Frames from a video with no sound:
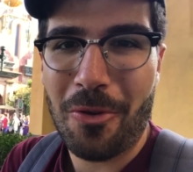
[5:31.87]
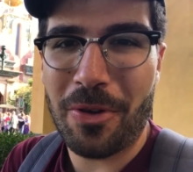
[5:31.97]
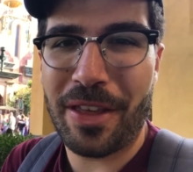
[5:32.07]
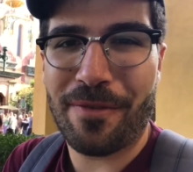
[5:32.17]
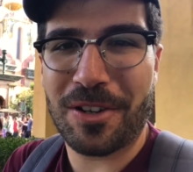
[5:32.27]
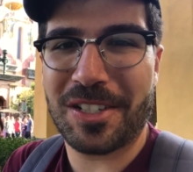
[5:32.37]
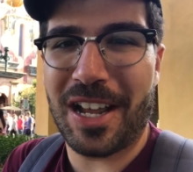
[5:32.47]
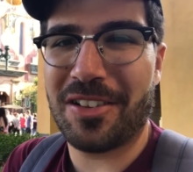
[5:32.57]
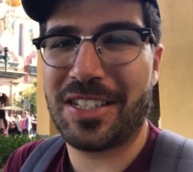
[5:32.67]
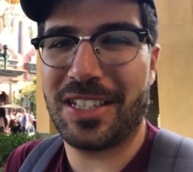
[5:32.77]
when they first
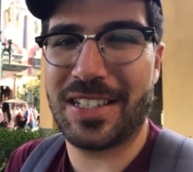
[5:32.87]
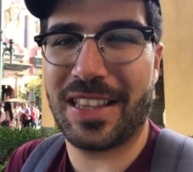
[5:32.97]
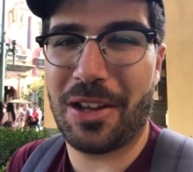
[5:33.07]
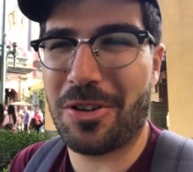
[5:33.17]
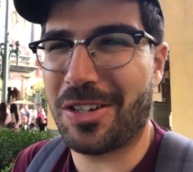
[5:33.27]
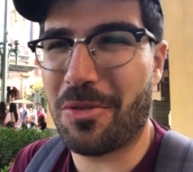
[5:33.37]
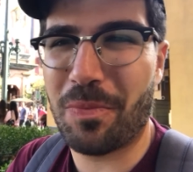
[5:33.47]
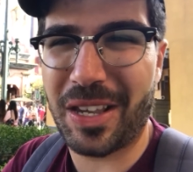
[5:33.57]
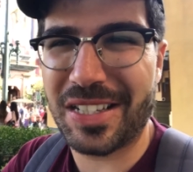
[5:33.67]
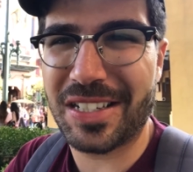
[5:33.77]
announced this that they were gonna
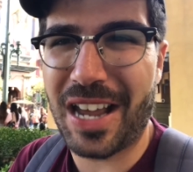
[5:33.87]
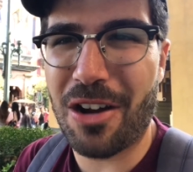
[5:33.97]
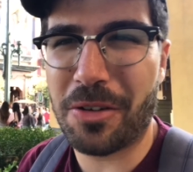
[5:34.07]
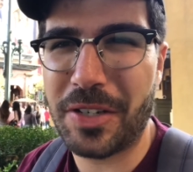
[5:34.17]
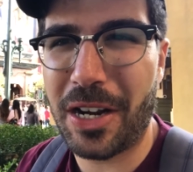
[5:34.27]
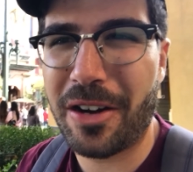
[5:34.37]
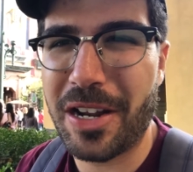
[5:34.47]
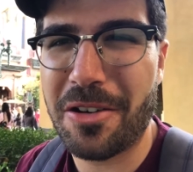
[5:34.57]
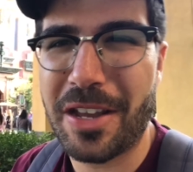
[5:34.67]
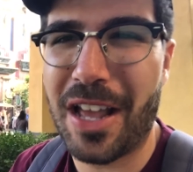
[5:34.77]
replace the Tower of Terror
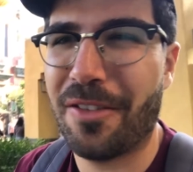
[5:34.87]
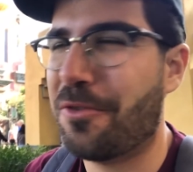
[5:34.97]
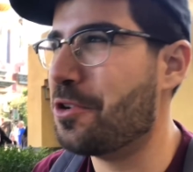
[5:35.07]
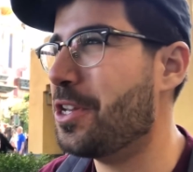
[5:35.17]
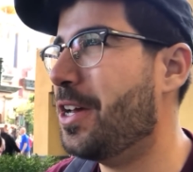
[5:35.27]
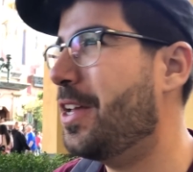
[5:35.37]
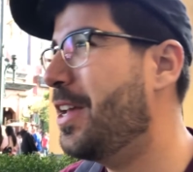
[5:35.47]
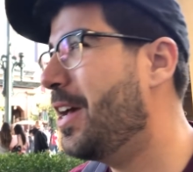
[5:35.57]
here in California.